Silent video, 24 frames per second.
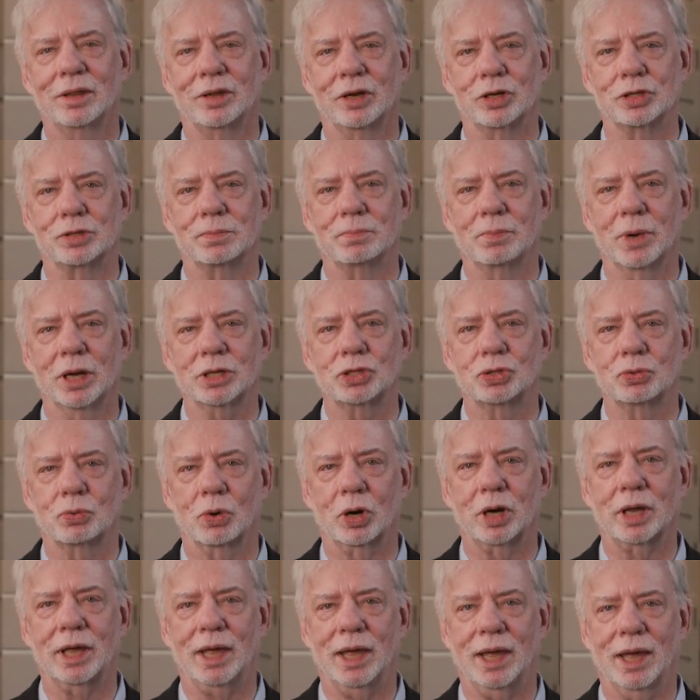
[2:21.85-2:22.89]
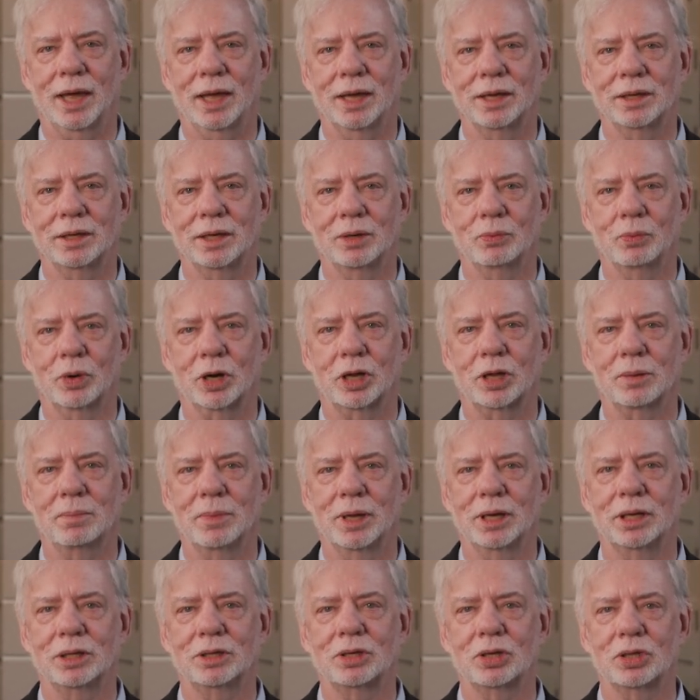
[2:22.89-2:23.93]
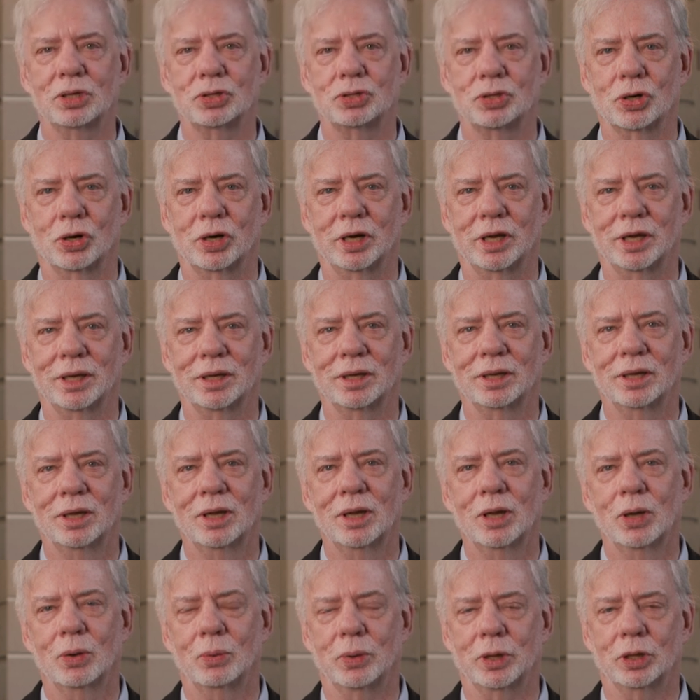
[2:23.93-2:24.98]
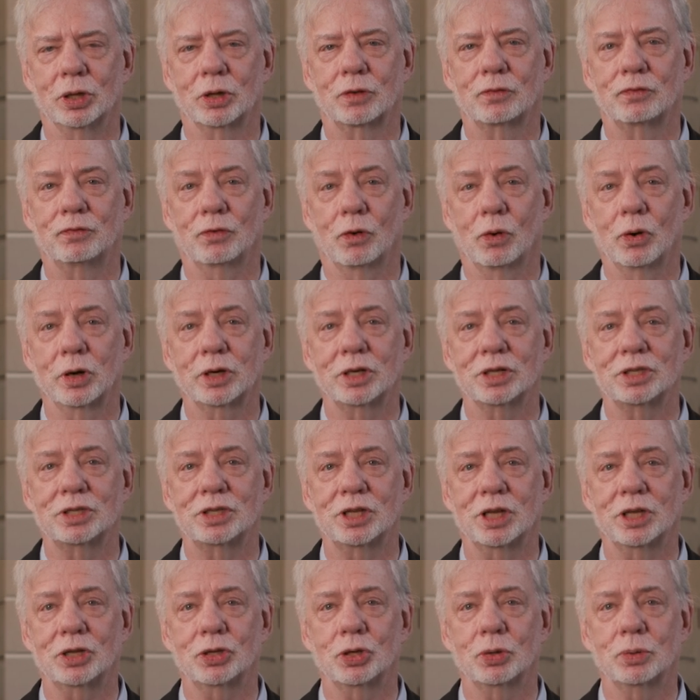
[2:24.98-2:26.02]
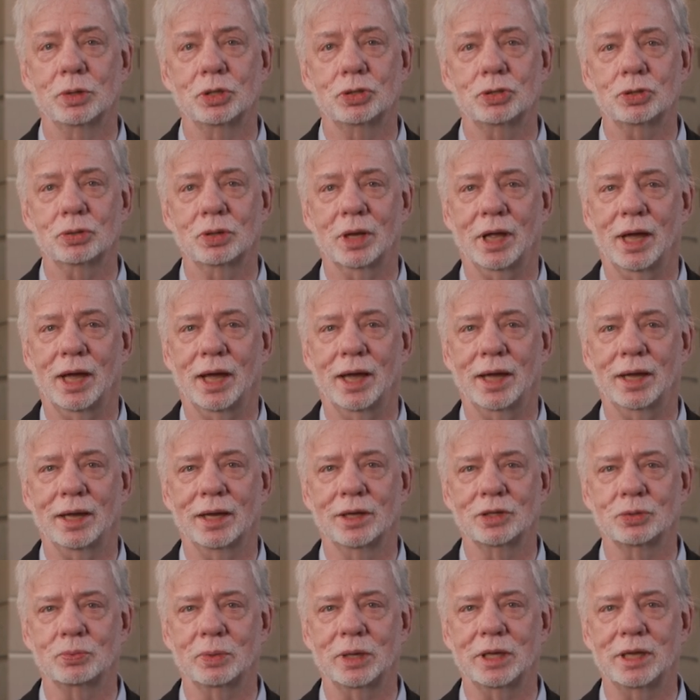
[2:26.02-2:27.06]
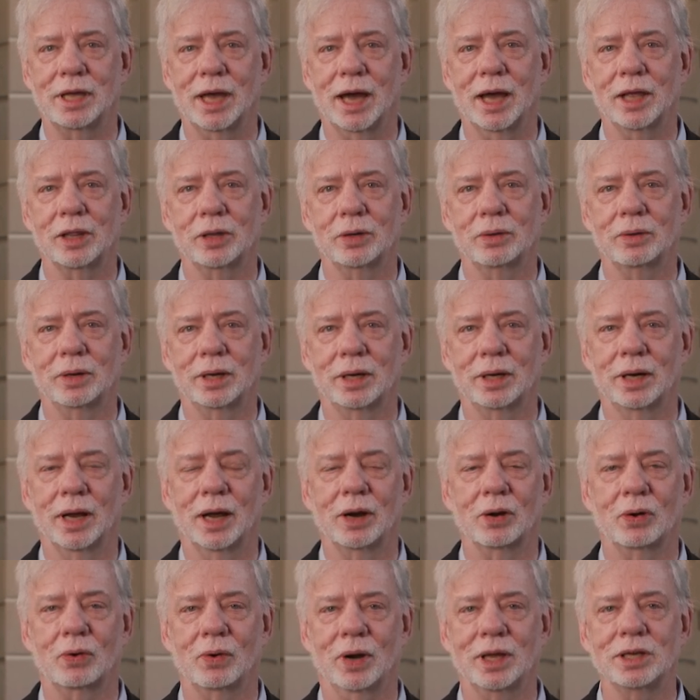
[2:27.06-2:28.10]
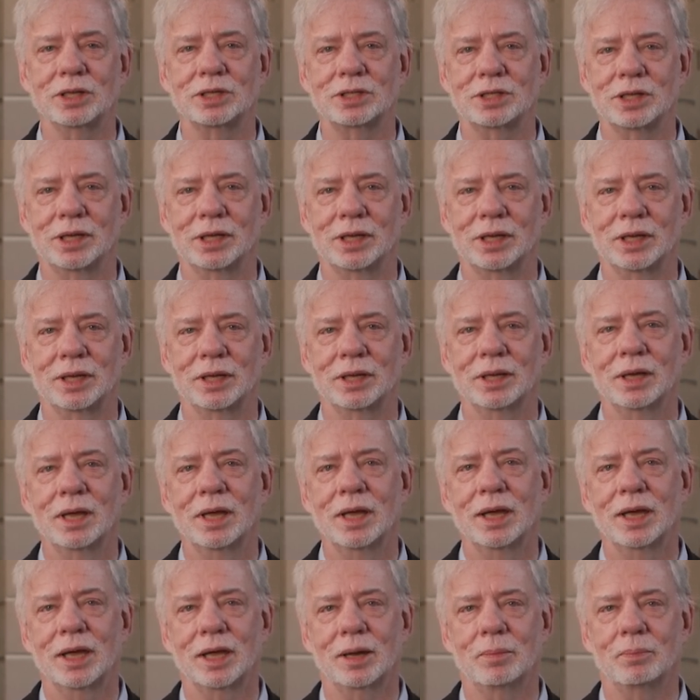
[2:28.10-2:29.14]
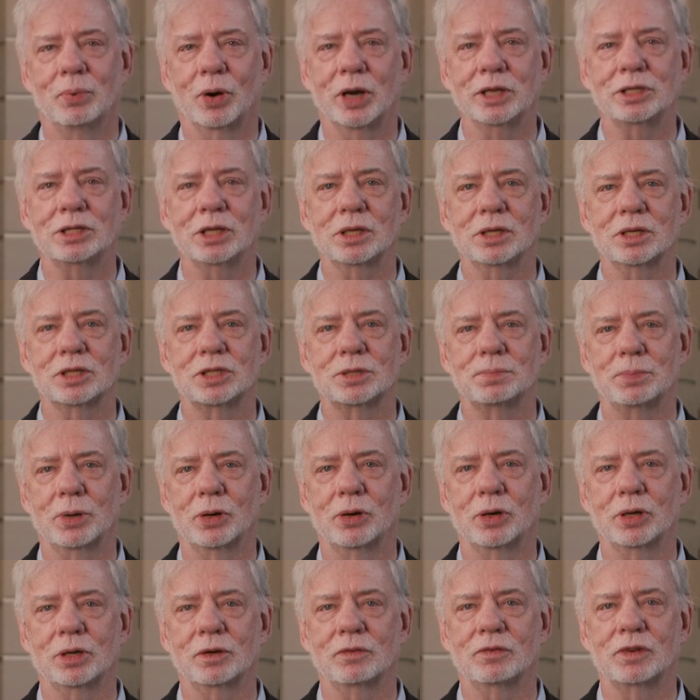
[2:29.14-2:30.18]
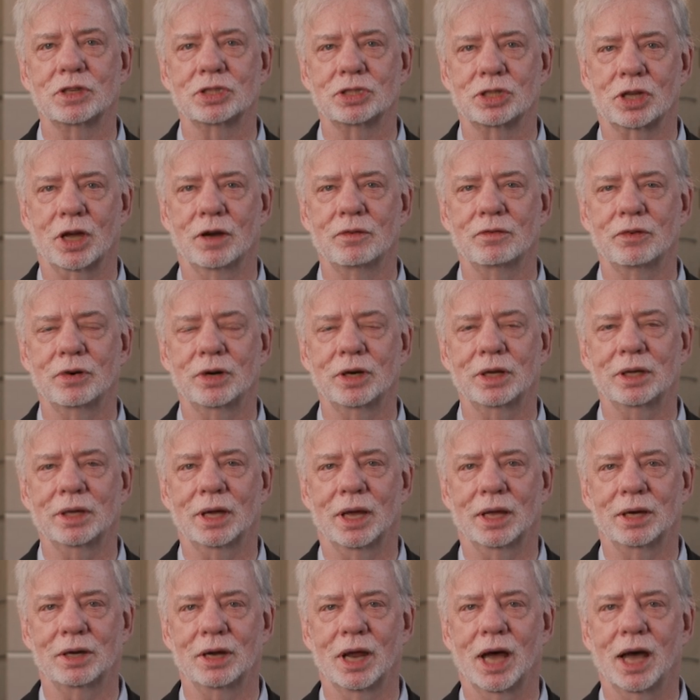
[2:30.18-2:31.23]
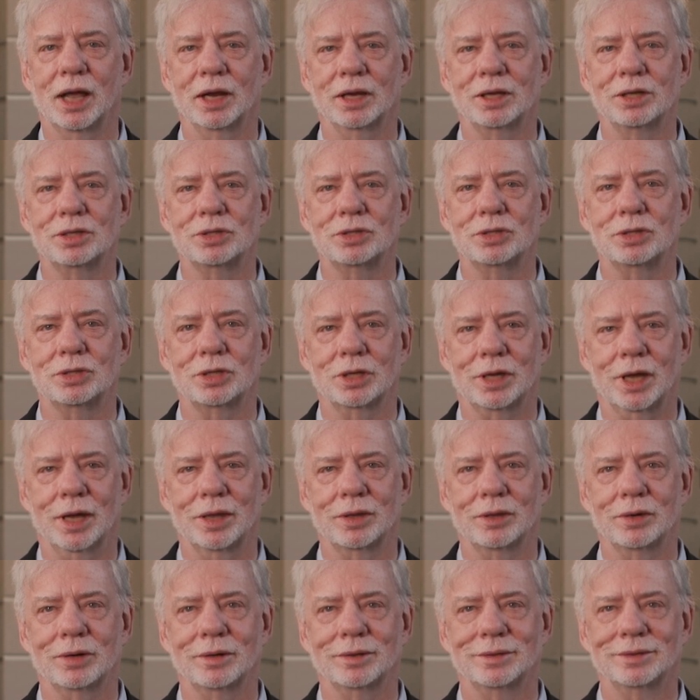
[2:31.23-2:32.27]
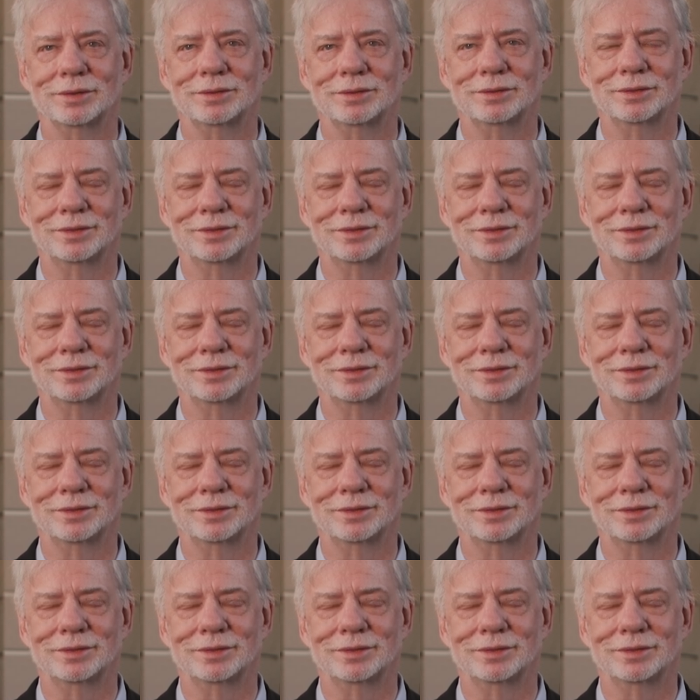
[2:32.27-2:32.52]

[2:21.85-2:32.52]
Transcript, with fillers: There's much work ahead, and we're committed to the journey we look forward to seeing you in July as we gather in our great city, embracing the spirit of discovery and knowledge together.